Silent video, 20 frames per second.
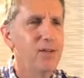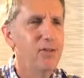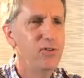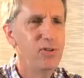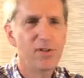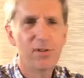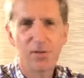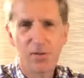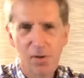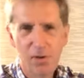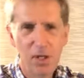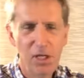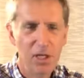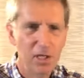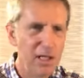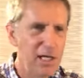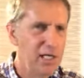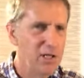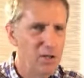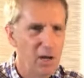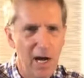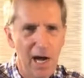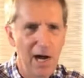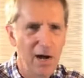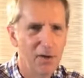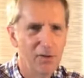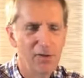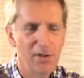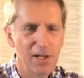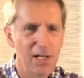just so you can clean your
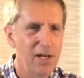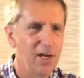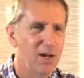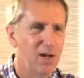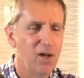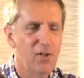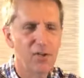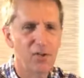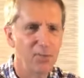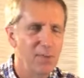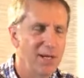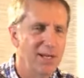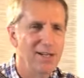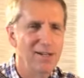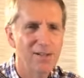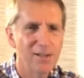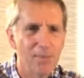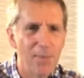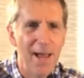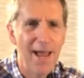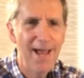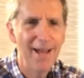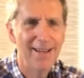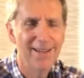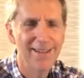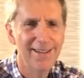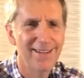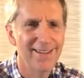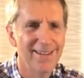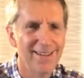house and get it all spick and
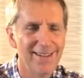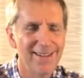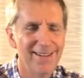span.